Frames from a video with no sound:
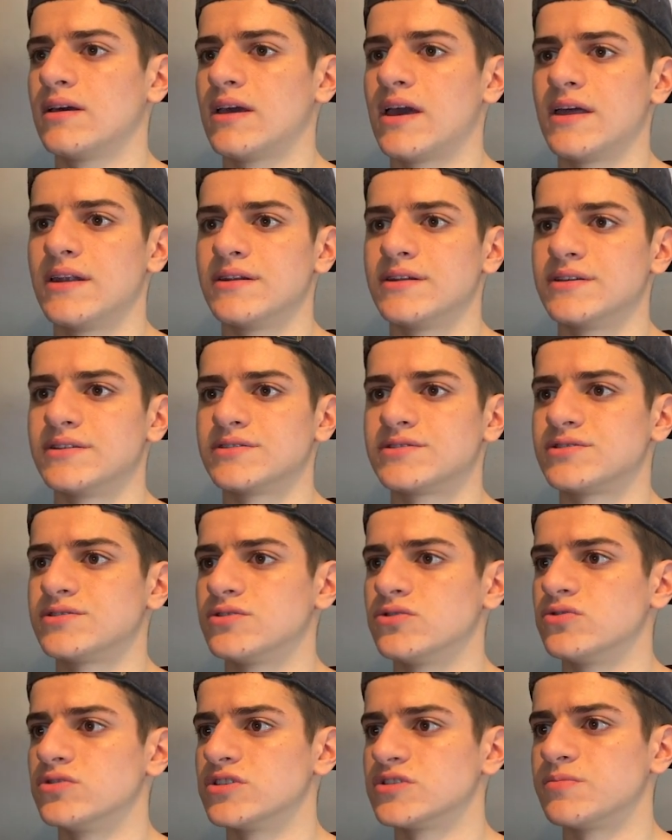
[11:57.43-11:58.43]
ending
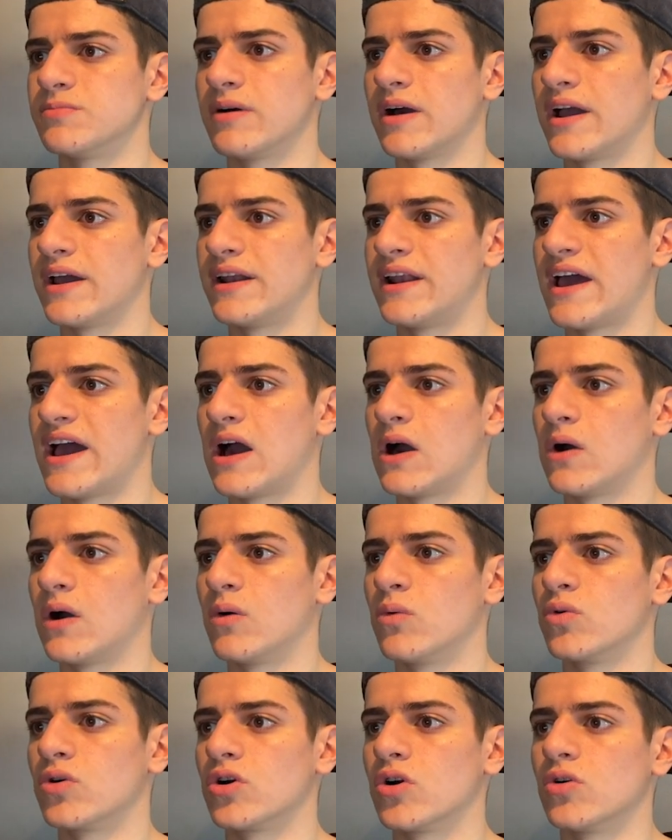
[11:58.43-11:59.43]
soonest, buy now,
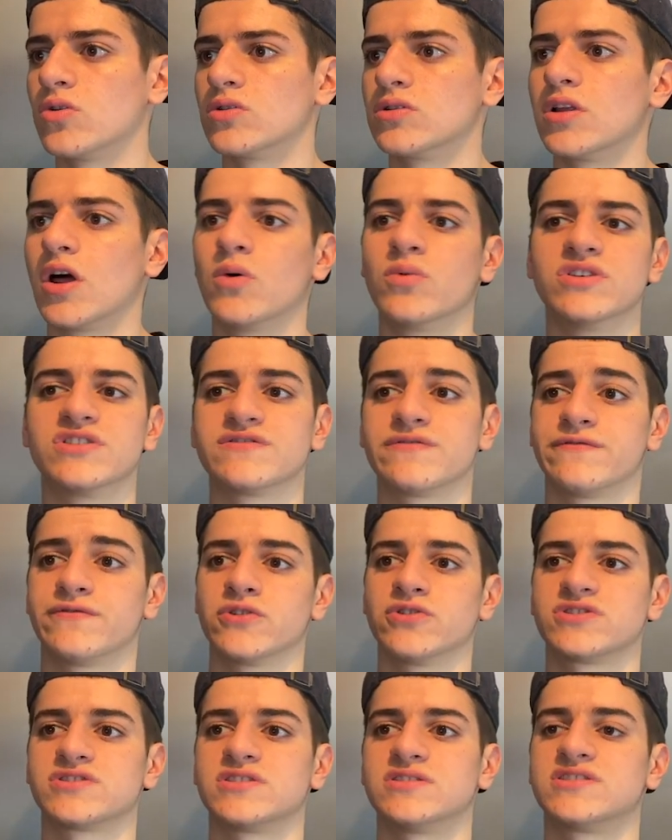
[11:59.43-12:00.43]
and we'll go lowest
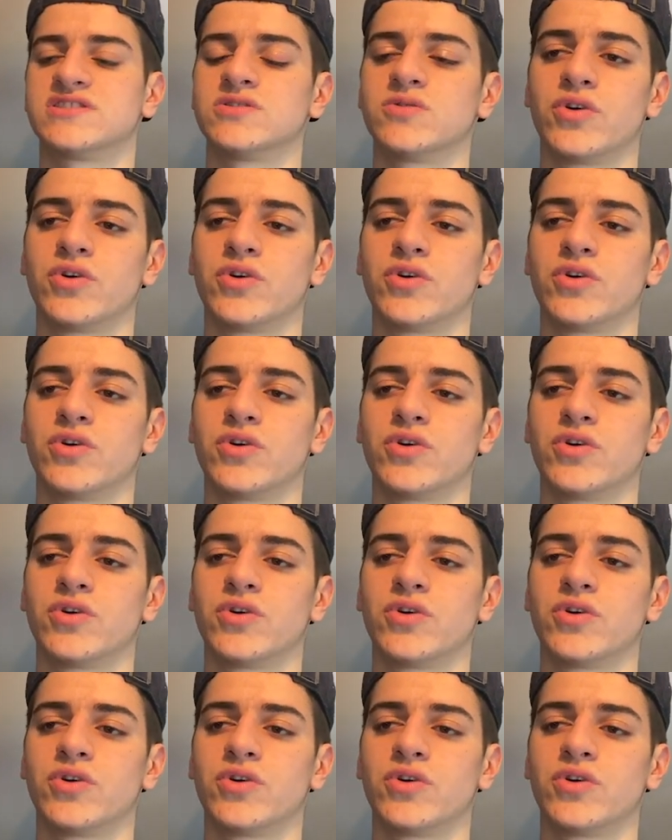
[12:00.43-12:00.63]
first and see